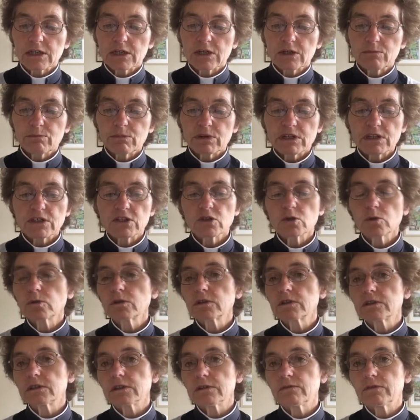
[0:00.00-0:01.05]
but he taught
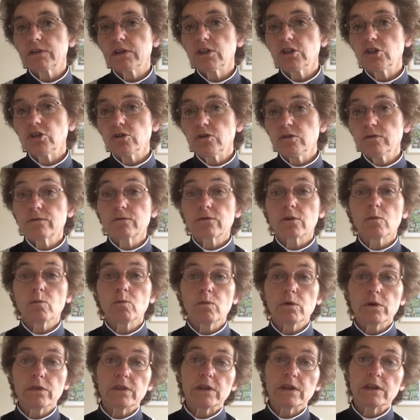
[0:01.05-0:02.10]
as if he knew from
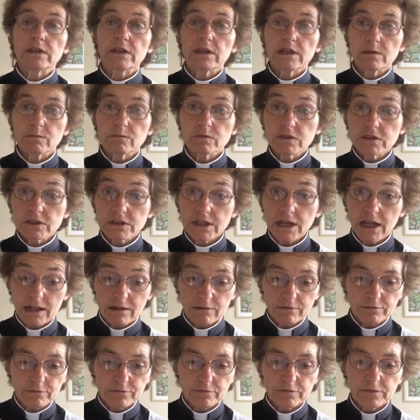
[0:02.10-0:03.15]
within
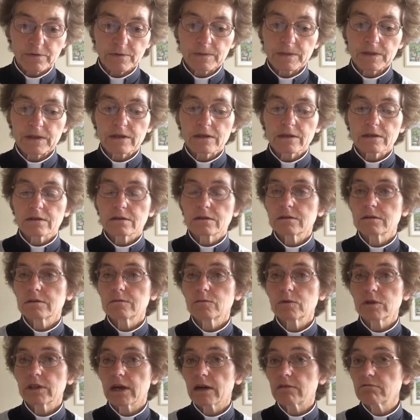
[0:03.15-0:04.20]
himself,
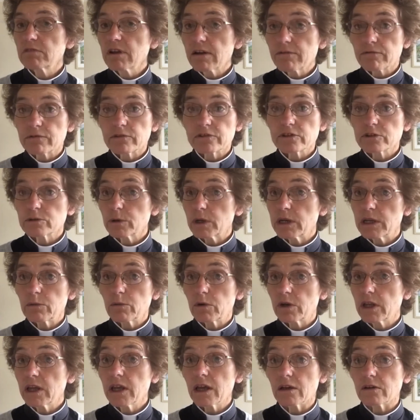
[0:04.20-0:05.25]
without reference to anyone
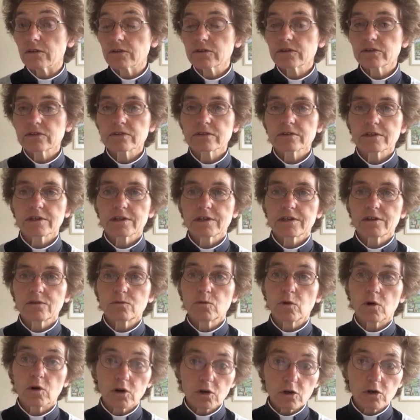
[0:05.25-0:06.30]
else,
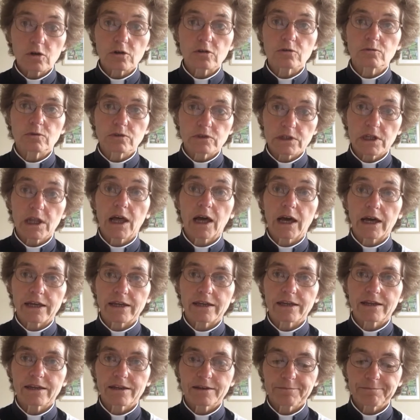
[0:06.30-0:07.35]
what God was
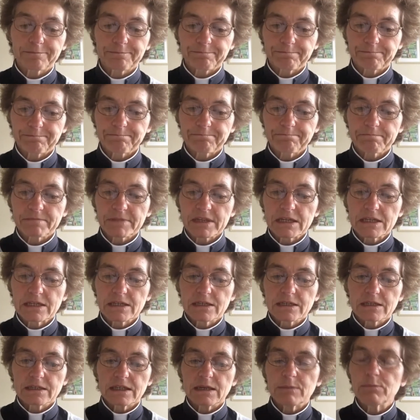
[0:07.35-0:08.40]
like.
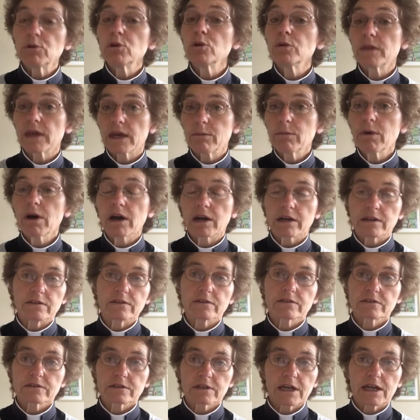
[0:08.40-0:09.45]
He blew their
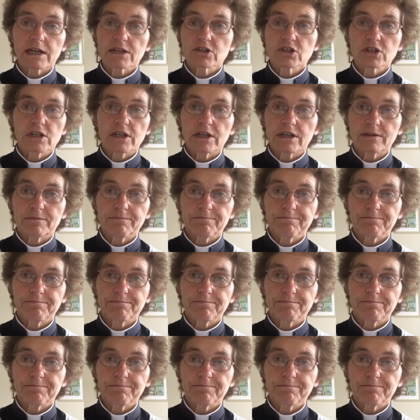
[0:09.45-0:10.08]
minds, actually.